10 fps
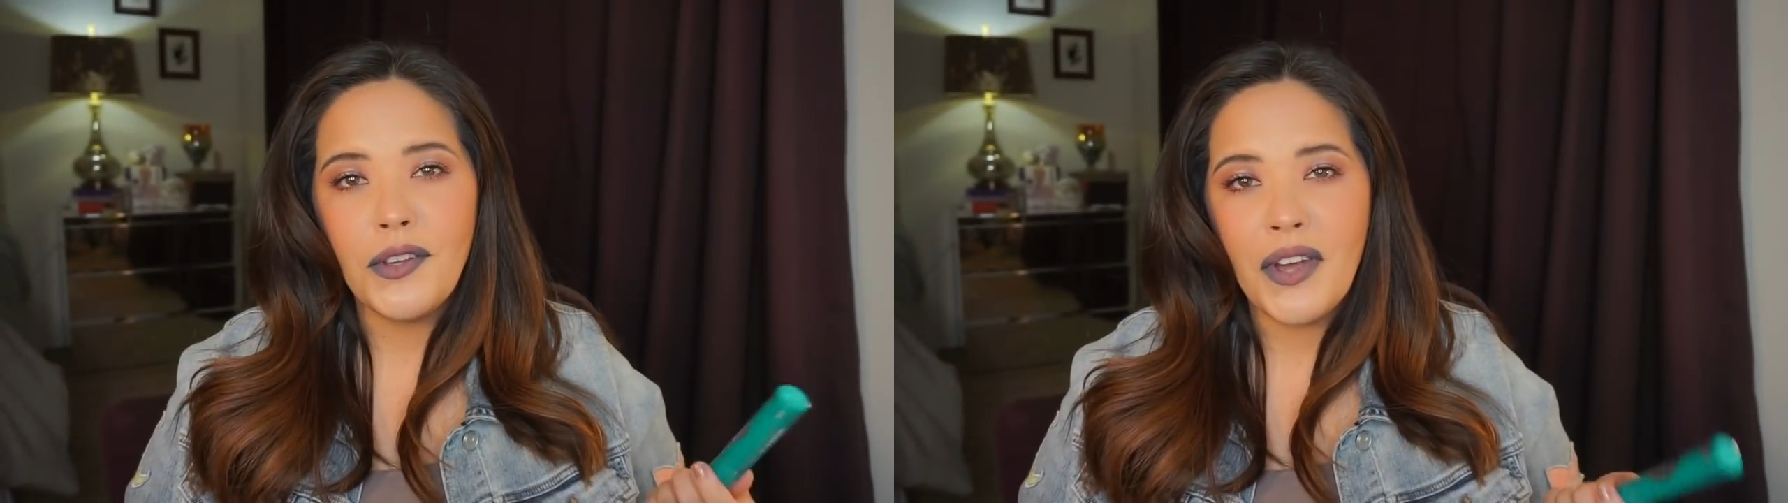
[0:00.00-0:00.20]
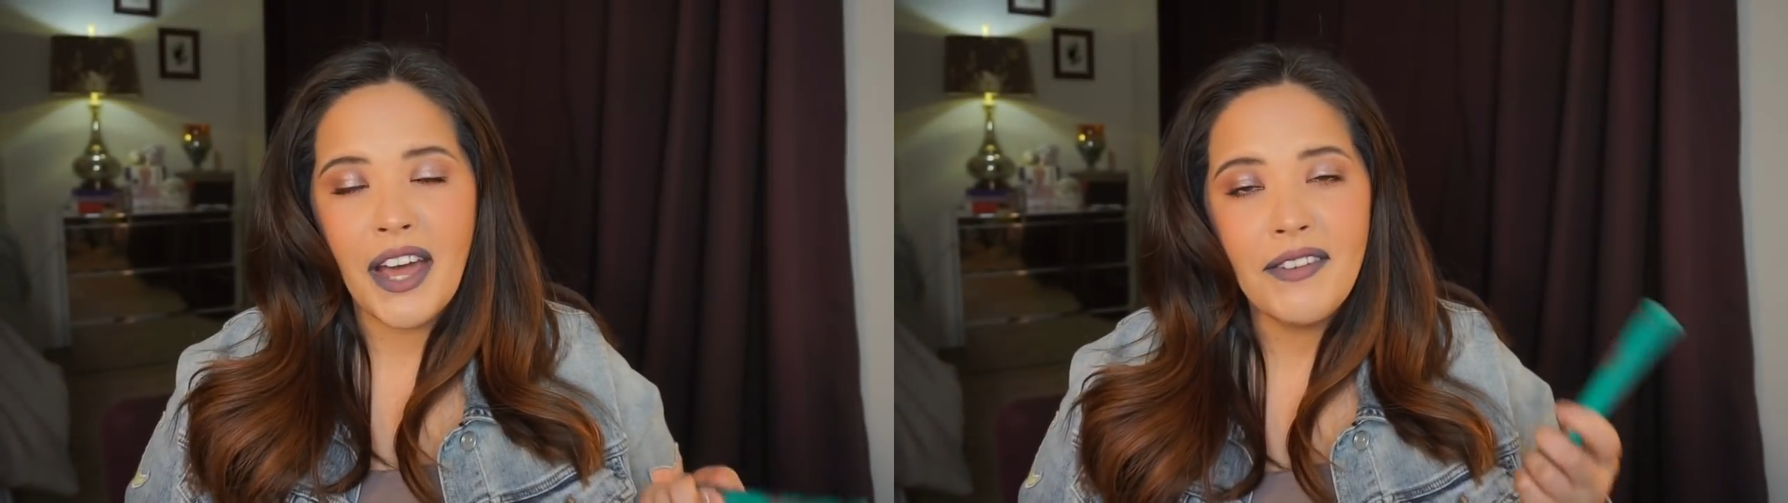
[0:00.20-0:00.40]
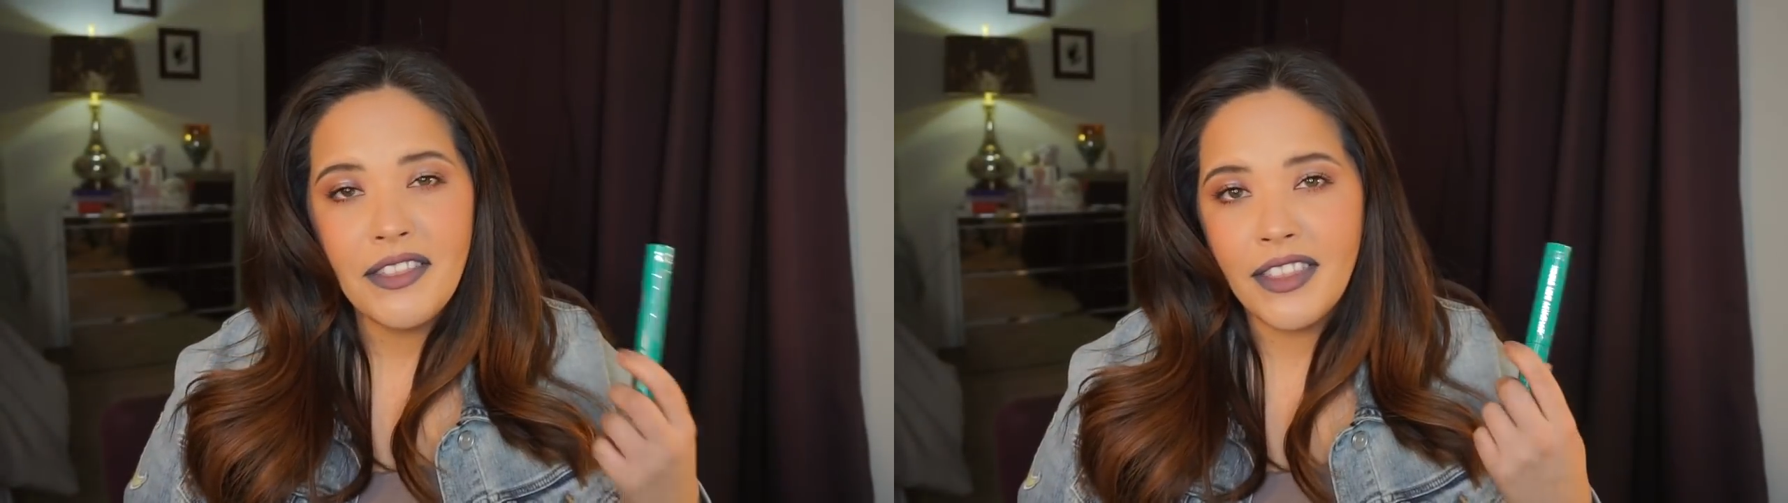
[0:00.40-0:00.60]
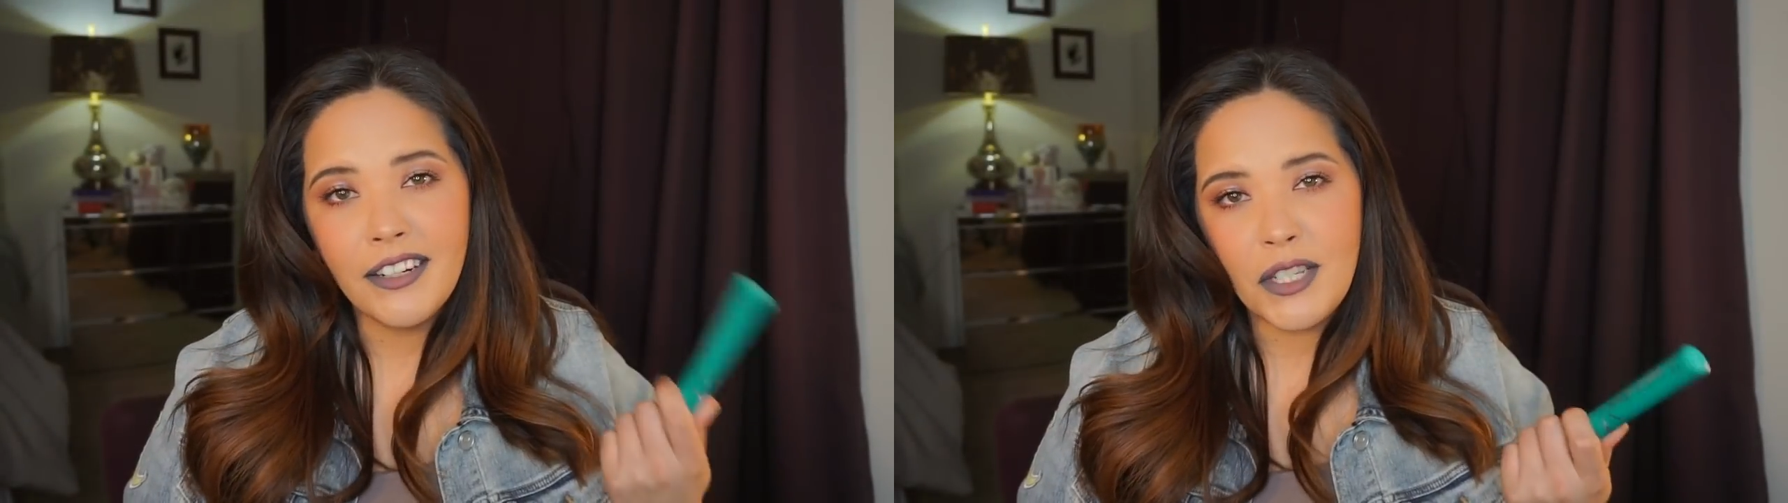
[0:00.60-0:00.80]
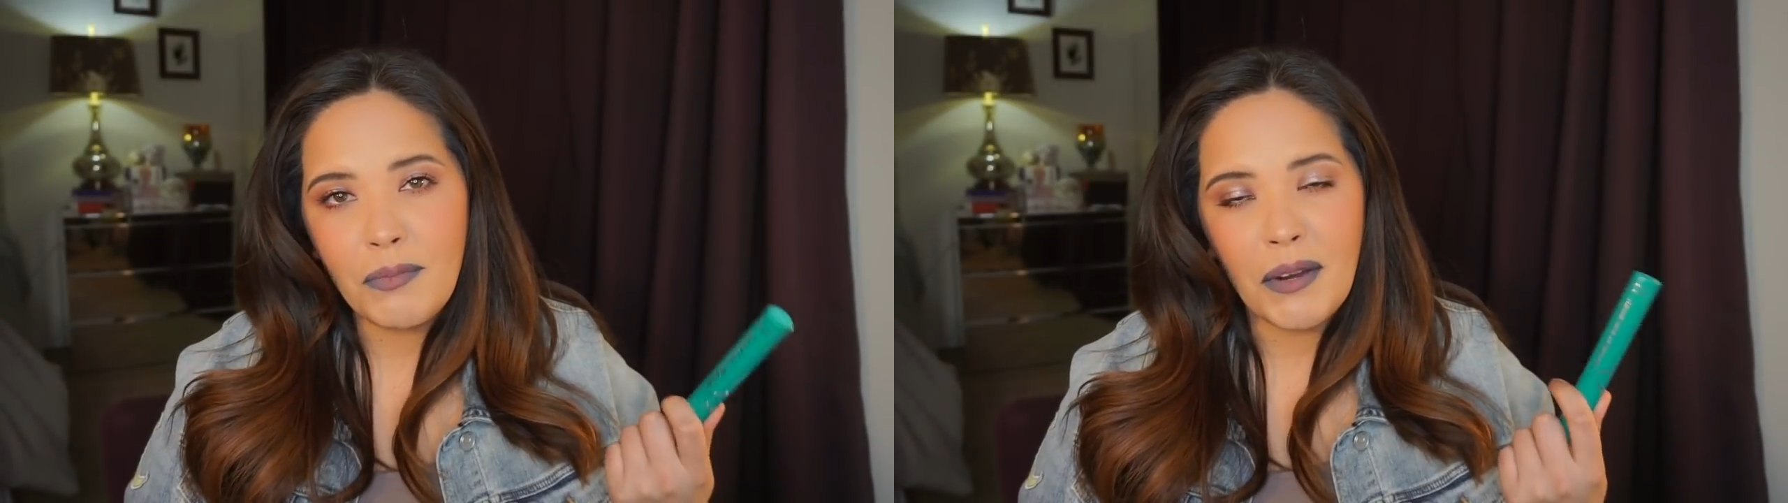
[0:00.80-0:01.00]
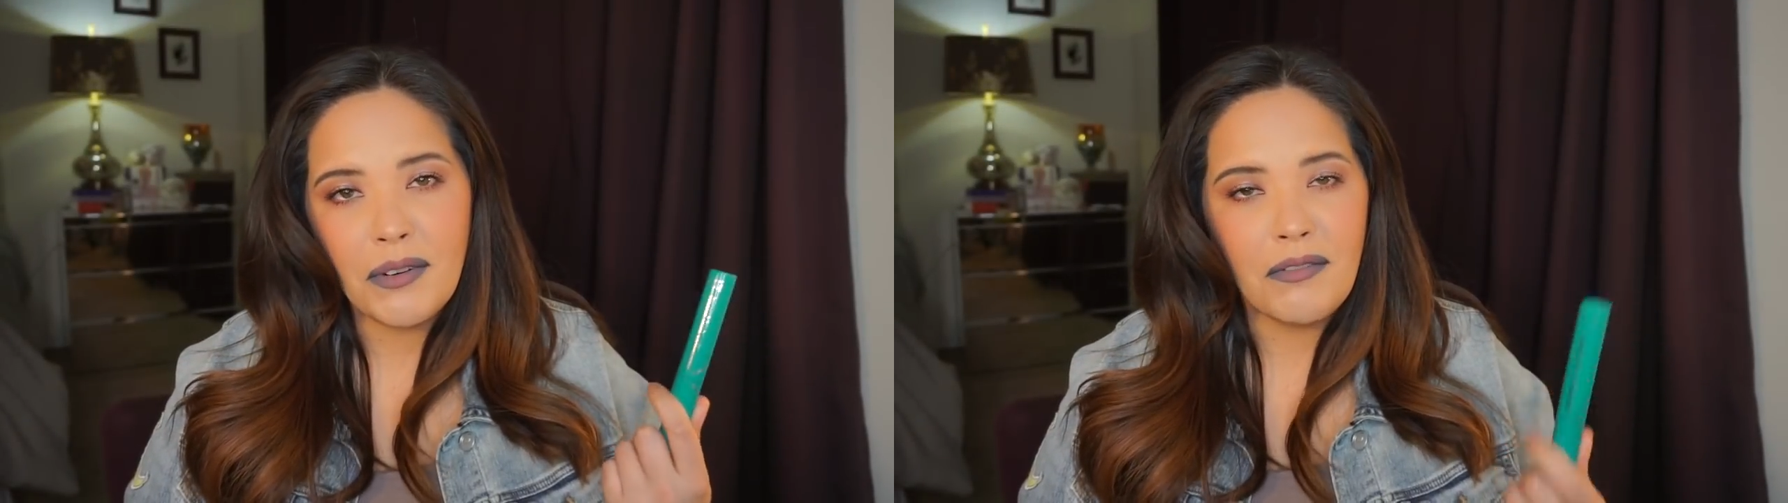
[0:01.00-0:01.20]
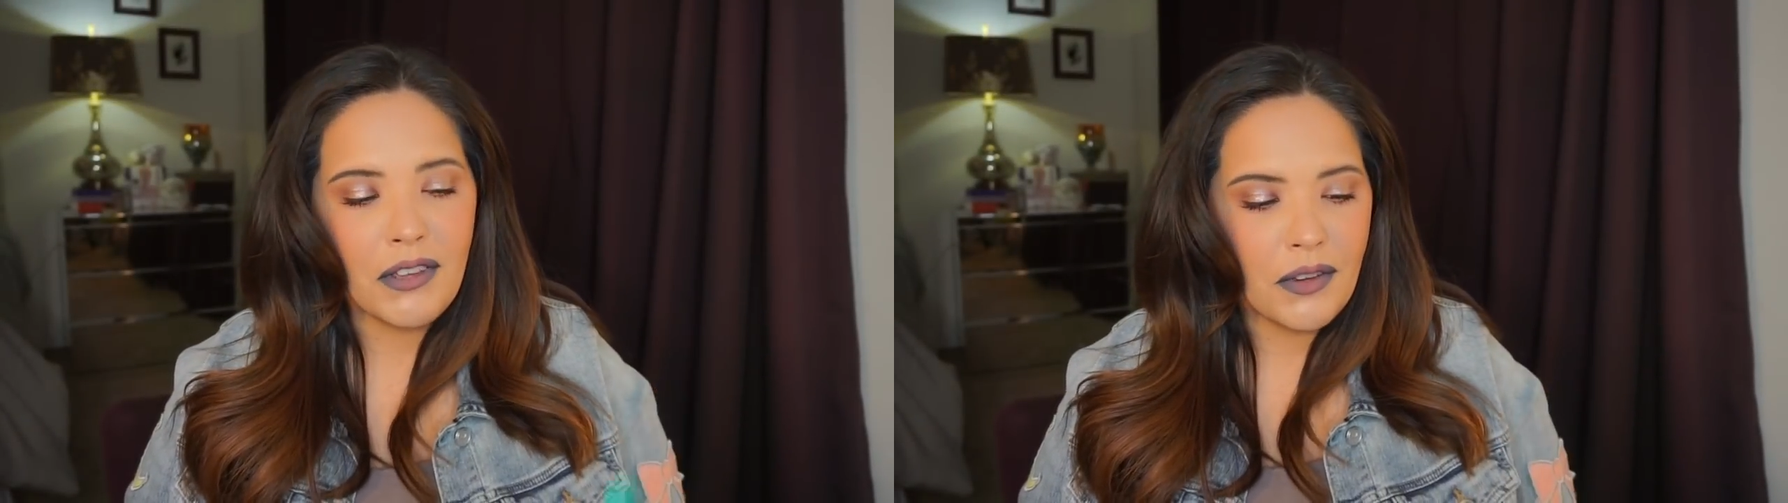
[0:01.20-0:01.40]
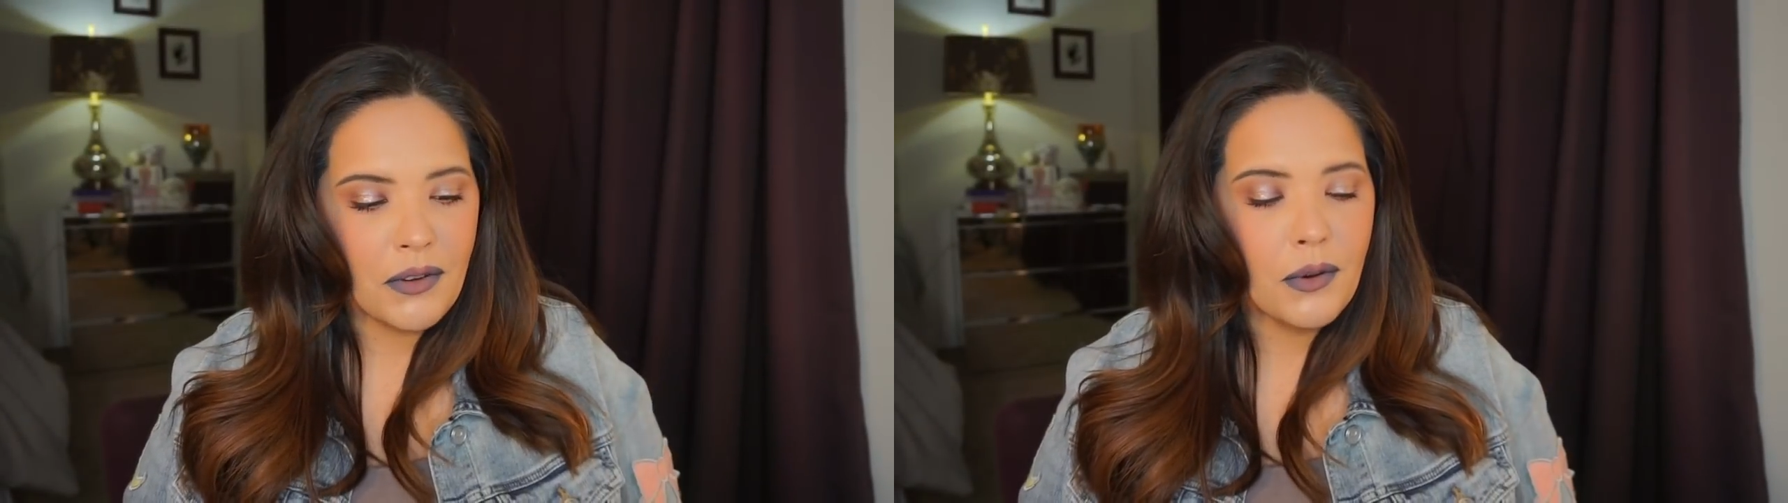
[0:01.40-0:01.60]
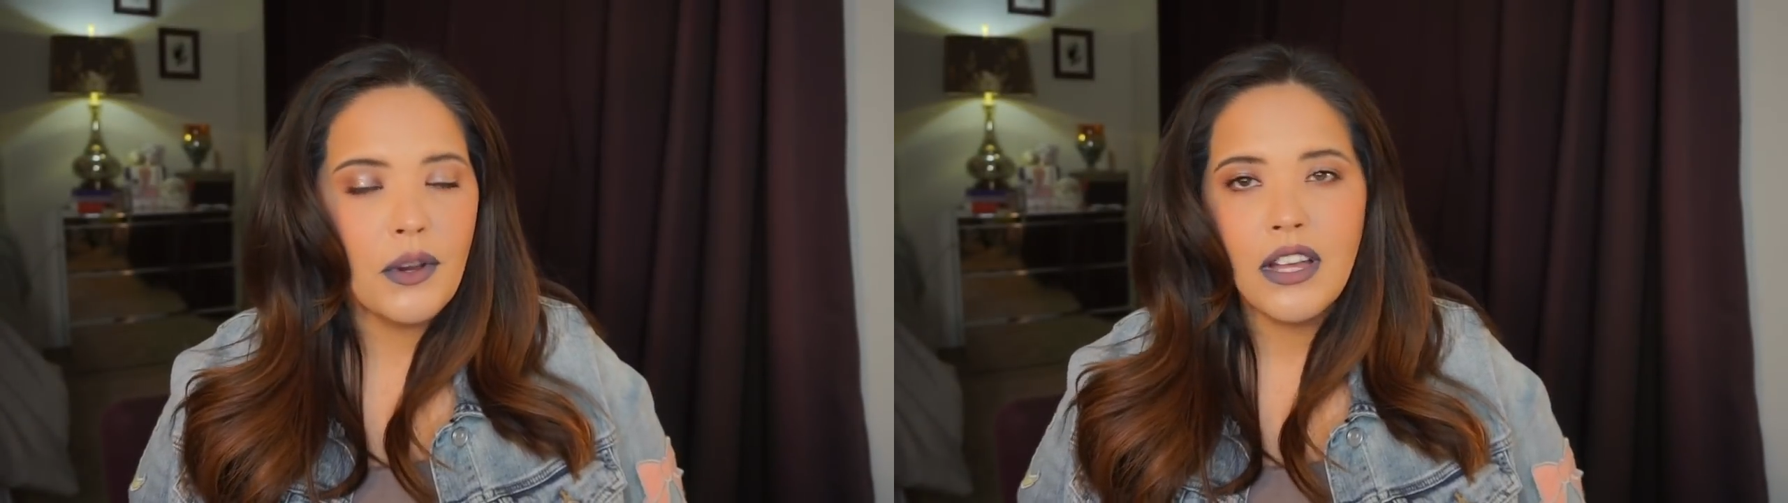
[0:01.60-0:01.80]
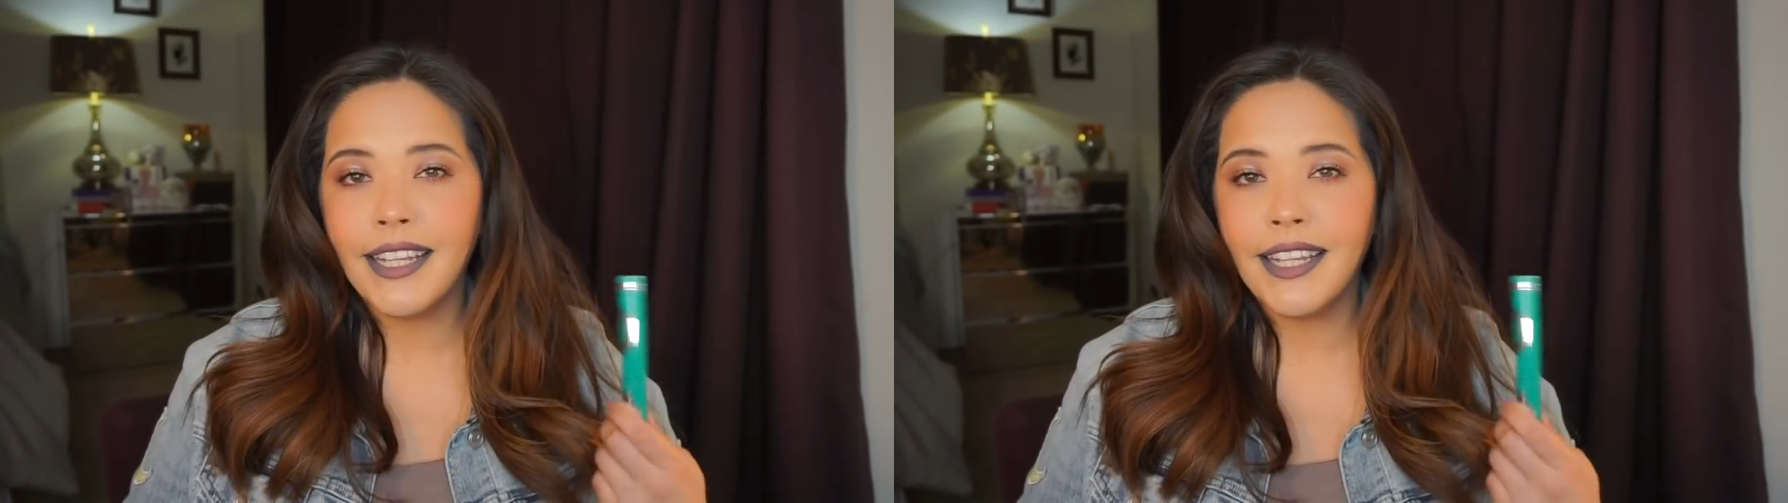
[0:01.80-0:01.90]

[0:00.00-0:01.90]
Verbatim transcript: you have it. There's my review.